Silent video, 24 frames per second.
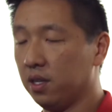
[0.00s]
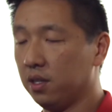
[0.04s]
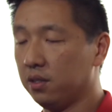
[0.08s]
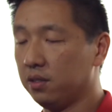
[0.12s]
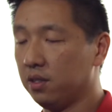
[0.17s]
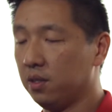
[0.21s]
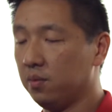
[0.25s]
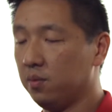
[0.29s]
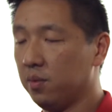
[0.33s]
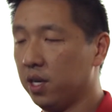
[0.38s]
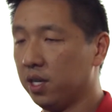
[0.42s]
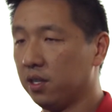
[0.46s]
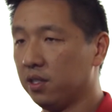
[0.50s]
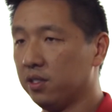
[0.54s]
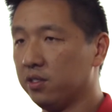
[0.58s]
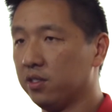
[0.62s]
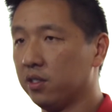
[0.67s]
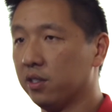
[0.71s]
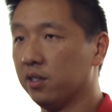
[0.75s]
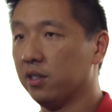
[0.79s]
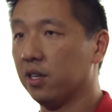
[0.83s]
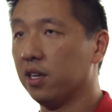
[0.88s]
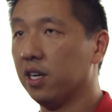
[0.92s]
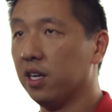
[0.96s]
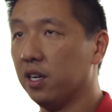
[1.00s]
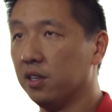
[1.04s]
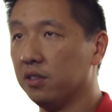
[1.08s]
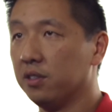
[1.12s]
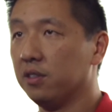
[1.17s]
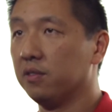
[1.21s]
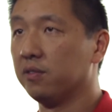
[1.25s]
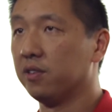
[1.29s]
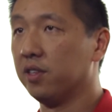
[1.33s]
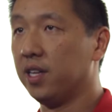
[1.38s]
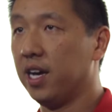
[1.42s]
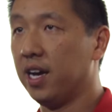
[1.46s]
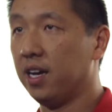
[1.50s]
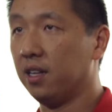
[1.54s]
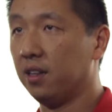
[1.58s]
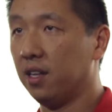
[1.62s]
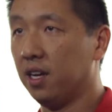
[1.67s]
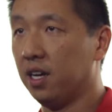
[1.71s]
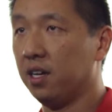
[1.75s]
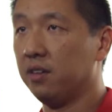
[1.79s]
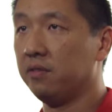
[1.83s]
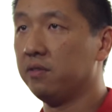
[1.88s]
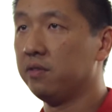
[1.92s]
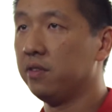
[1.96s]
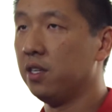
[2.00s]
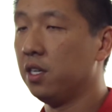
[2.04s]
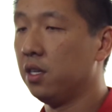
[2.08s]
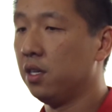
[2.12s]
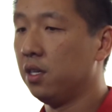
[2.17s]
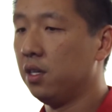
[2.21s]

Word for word: else and making sure you're healthy for that life.